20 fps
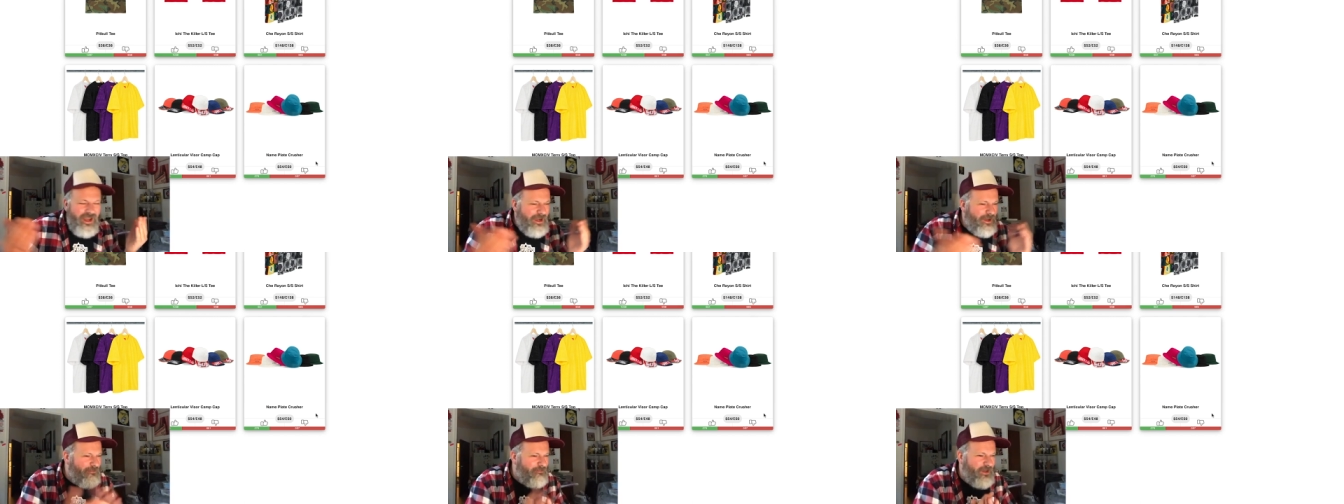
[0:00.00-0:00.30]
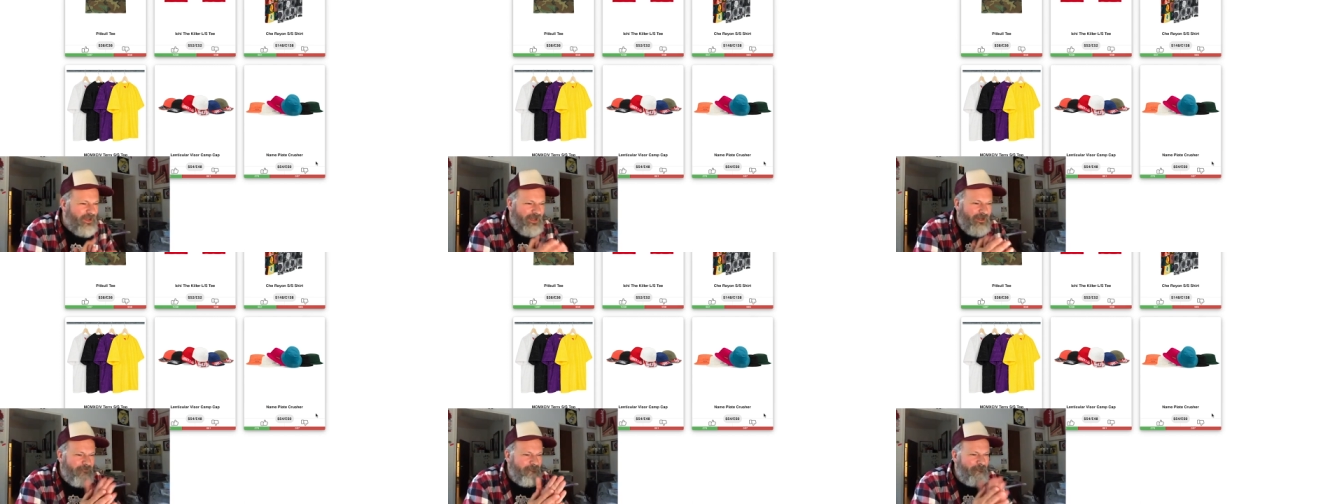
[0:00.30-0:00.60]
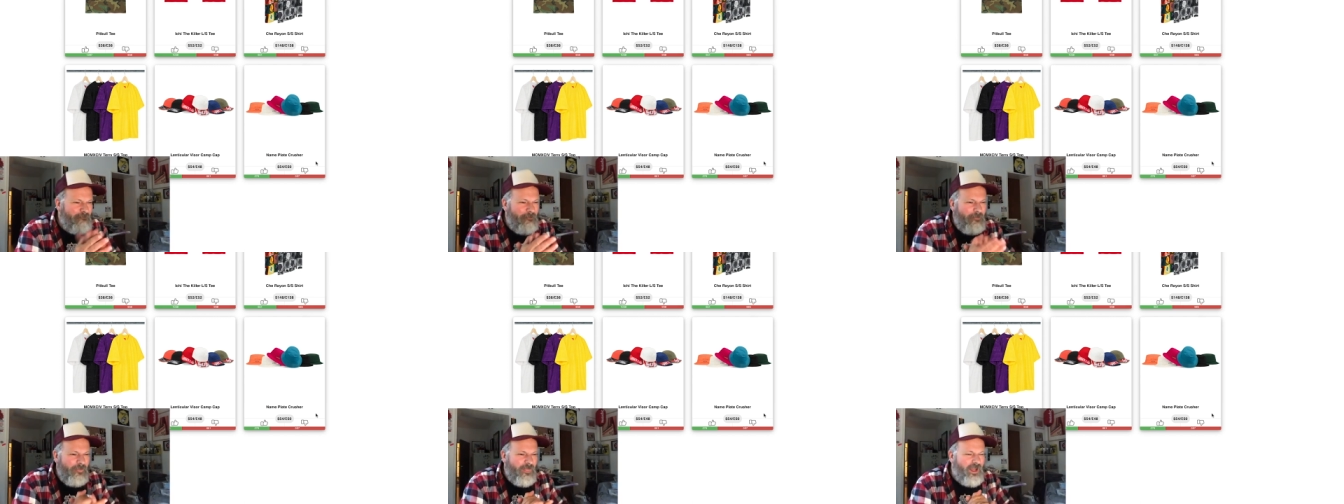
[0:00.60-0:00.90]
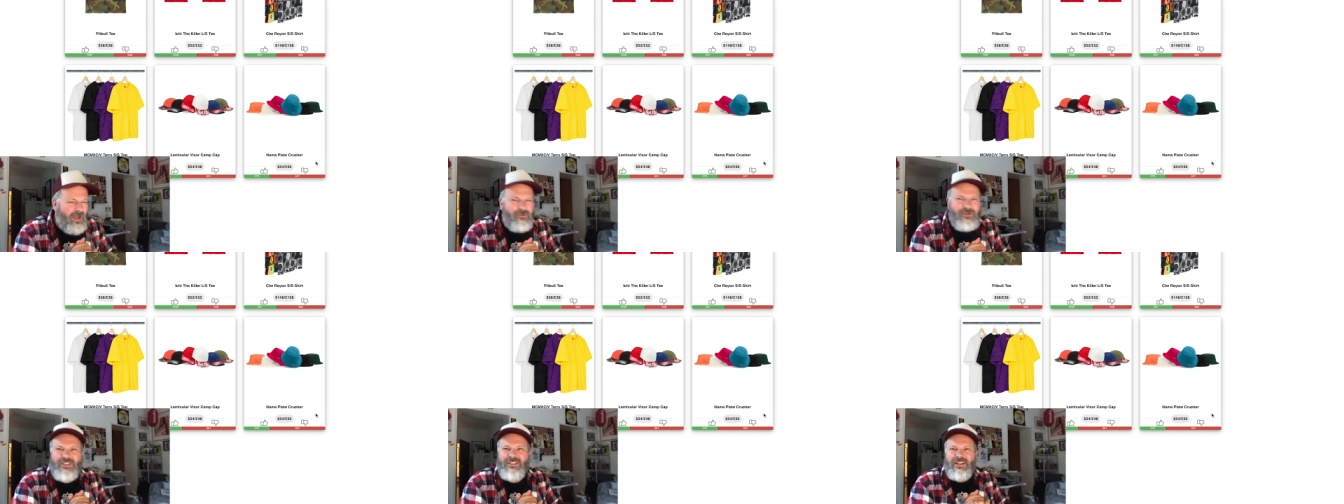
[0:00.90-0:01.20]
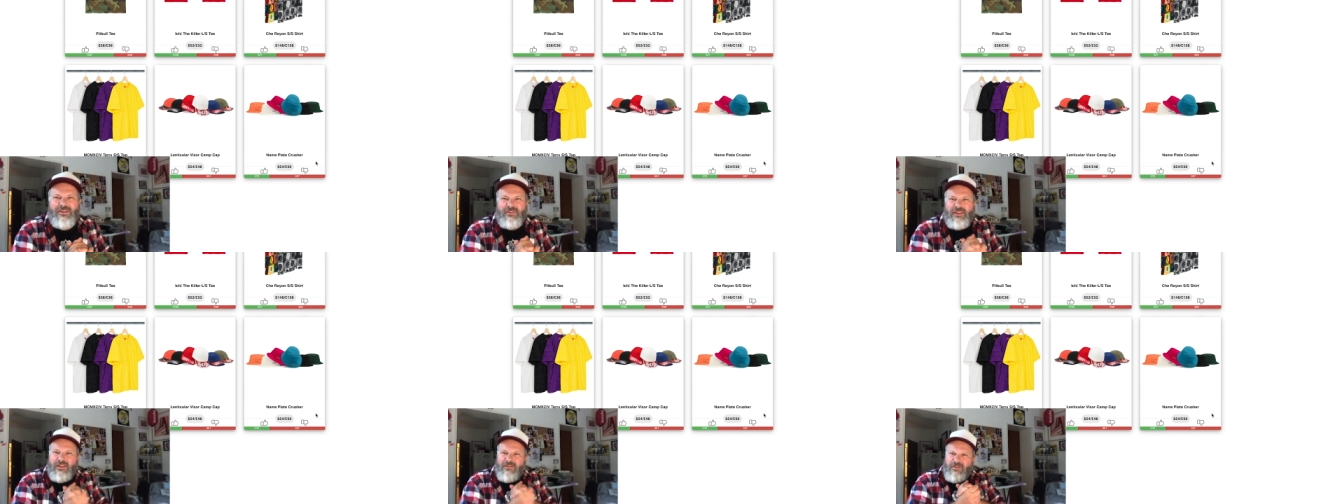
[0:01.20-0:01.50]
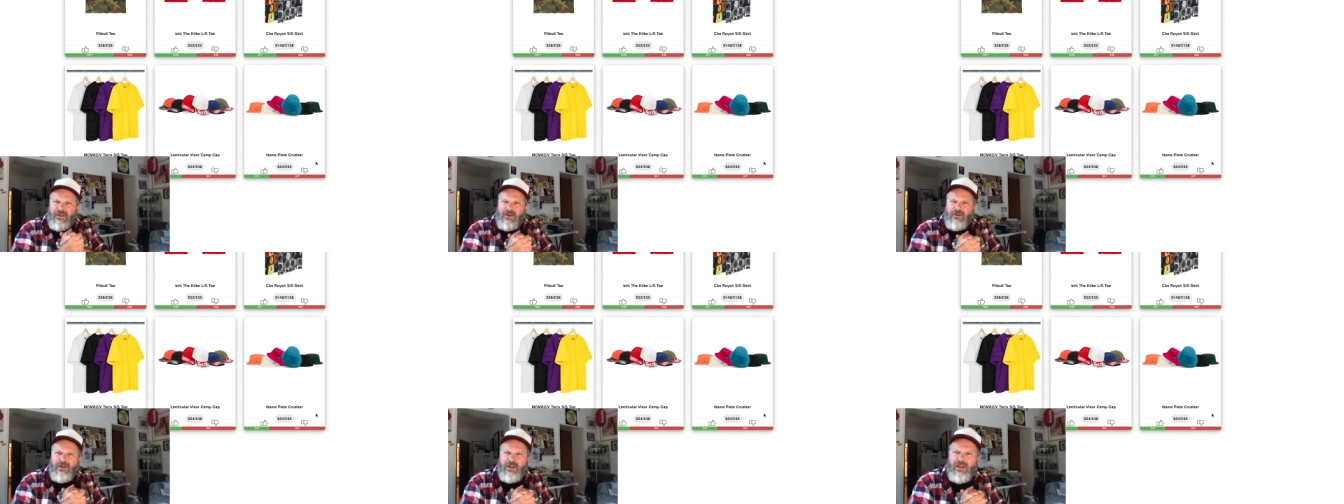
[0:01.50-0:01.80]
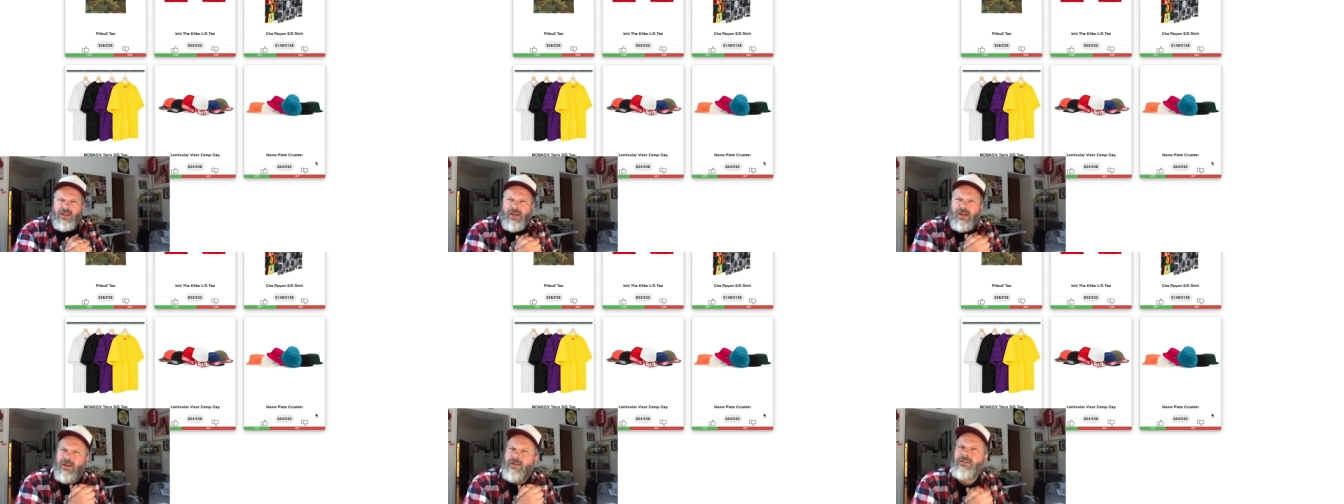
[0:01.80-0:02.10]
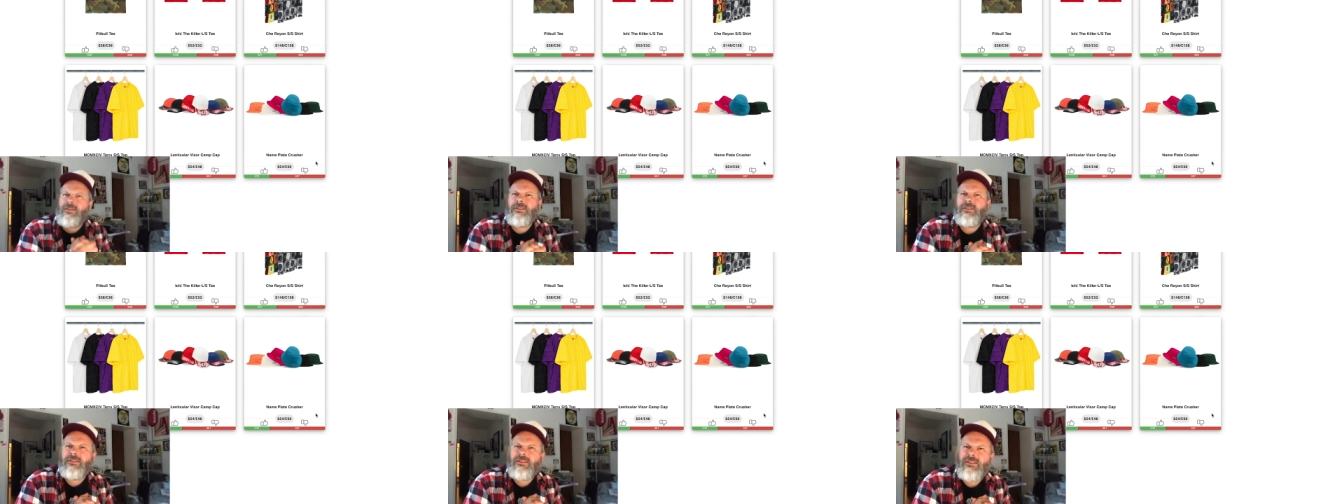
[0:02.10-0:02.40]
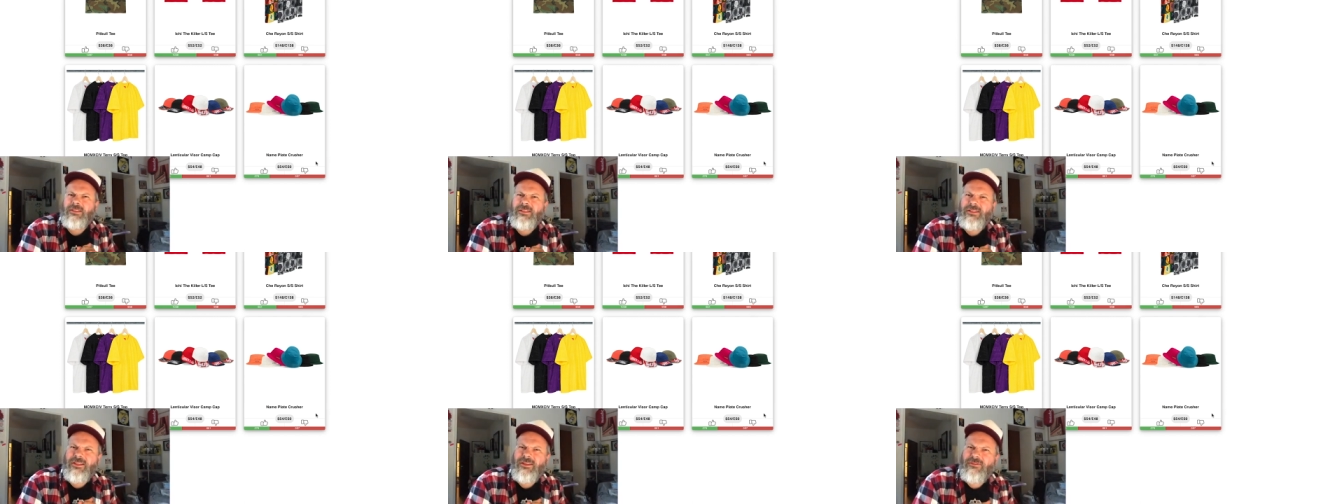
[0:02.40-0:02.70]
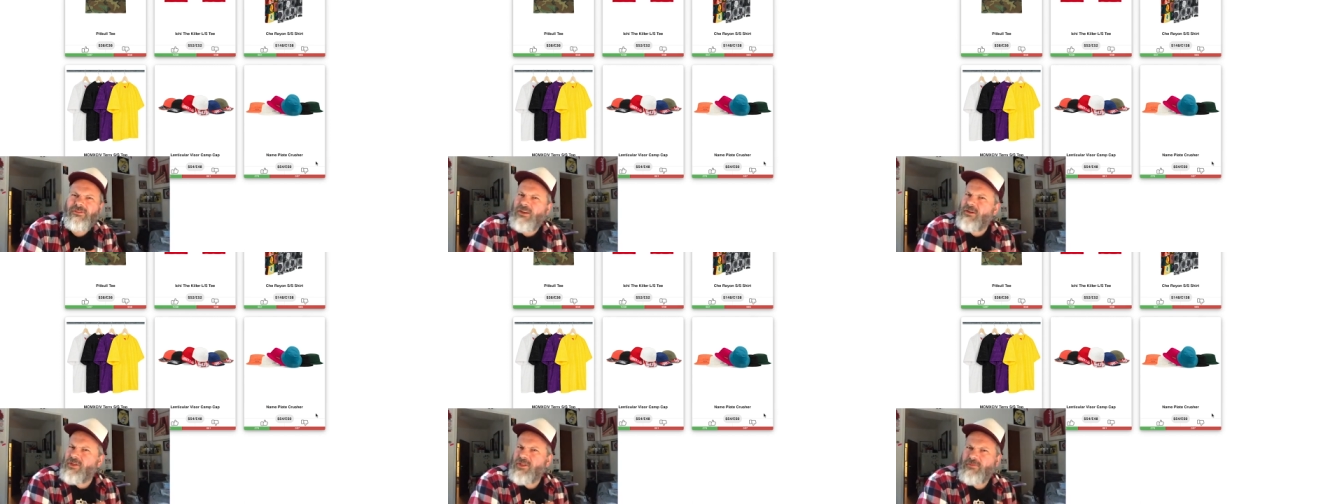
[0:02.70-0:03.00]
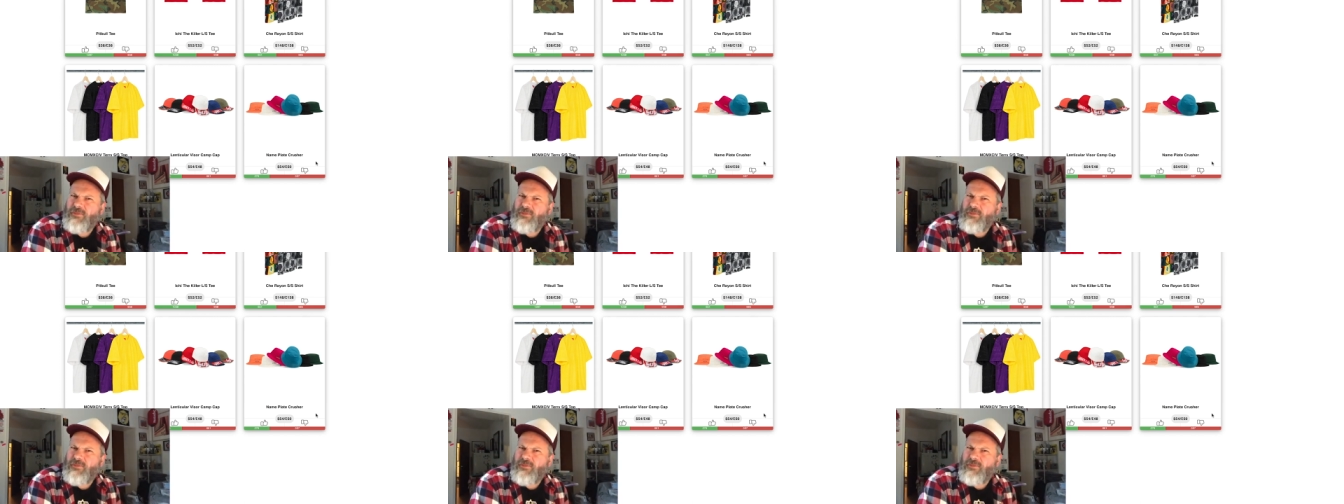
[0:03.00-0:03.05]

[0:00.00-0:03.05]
I'm uh, I'm just having a very uh, very